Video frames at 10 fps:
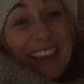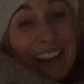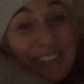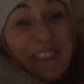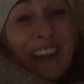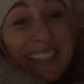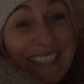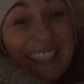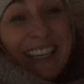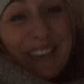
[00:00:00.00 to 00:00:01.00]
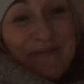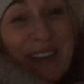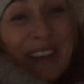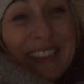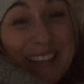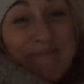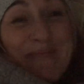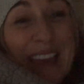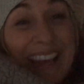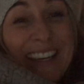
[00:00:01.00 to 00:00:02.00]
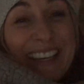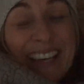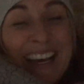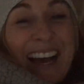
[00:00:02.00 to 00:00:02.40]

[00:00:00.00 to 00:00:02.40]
than venting about the bank.